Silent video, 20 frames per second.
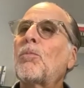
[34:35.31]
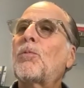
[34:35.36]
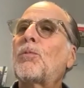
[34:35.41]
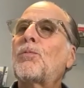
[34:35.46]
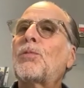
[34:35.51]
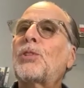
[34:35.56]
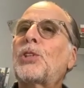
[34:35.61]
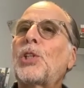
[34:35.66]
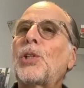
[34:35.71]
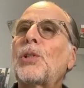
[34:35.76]

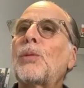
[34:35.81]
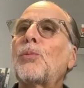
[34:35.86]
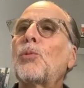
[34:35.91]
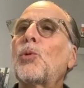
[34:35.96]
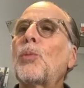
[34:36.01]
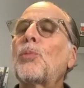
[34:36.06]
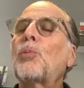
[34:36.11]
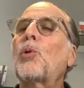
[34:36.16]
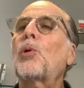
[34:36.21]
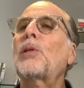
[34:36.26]
Certainly more
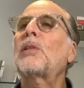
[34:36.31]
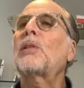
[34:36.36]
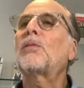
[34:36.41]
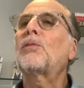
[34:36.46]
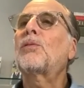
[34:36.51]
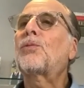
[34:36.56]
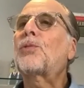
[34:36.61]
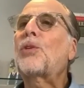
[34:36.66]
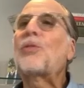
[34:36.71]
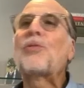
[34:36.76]
important
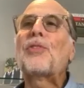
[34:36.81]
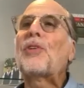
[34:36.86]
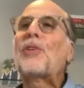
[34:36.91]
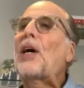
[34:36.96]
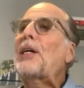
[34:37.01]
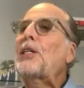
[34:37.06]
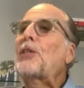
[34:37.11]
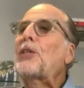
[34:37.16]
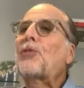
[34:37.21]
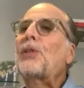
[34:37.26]
for a
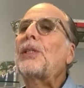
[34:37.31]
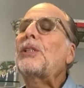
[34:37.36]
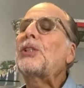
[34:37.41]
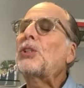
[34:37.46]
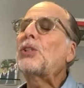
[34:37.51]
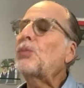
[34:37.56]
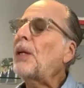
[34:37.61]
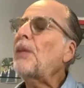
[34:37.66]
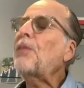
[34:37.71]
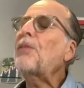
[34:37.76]
variety of reasons,
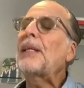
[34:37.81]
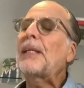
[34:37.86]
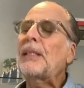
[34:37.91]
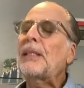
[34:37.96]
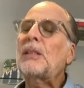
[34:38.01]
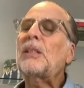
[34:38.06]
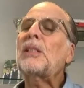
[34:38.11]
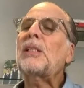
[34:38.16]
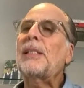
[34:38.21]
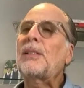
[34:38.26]
but I think
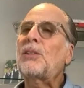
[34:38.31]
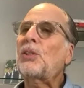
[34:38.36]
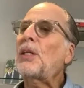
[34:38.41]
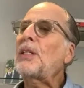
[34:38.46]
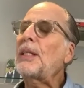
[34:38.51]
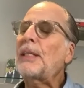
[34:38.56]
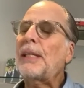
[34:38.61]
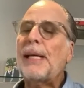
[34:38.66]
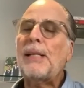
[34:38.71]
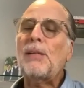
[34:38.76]
it's
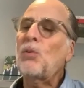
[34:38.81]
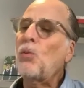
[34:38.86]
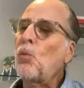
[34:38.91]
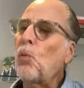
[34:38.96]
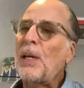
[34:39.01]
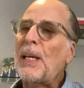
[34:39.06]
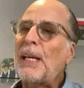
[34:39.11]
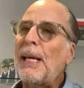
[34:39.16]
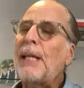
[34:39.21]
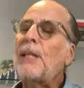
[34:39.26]
going to, we
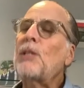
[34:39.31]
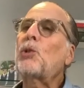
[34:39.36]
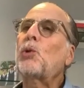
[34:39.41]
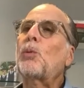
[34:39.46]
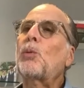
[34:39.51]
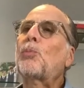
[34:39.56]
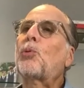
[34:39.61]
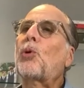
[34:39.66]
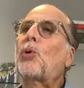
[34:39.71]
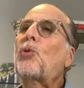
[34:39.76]
want to cater to a
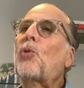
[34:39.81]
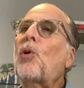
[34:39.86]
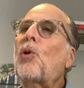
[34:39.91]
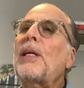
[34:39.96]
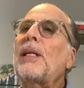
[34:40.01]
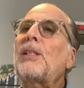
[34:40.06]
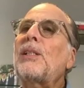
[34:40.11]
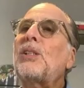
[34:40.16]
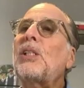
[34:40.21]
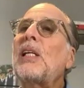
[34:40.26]
broader
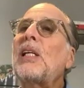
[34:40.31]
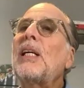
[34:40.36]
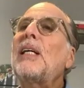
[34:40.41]
audience.